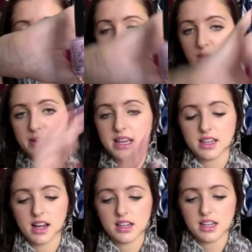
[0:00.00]
pale pink
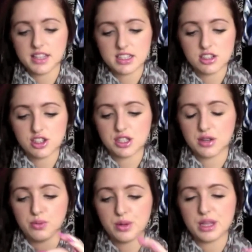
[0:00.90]
color. This is just
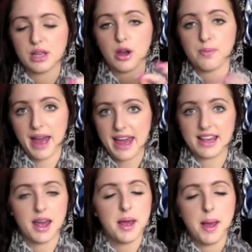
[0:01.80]
a really
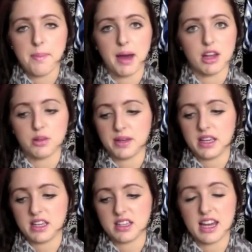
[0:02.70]
opaque pale
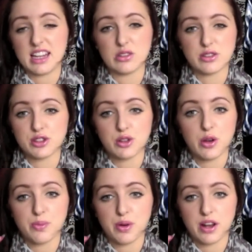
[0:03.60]
pink. It looks so
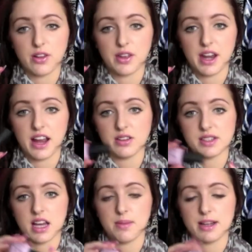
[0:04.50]
pretty on the nails.
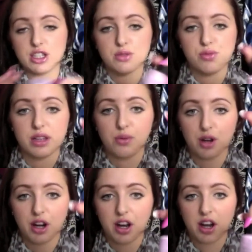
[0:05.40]
I just really
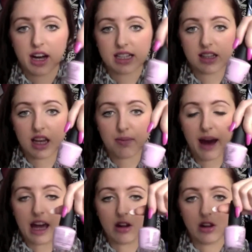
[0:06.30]
wanted a nice, like,
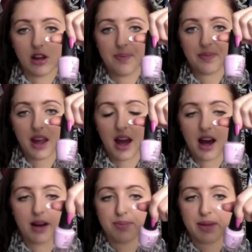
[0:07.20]
pale
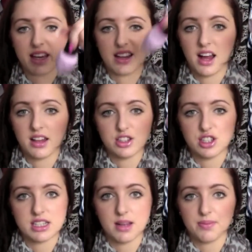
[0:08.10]
pink color,
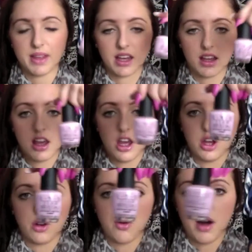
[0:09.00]
just something
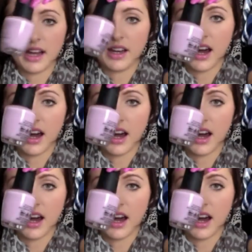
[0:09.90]
quite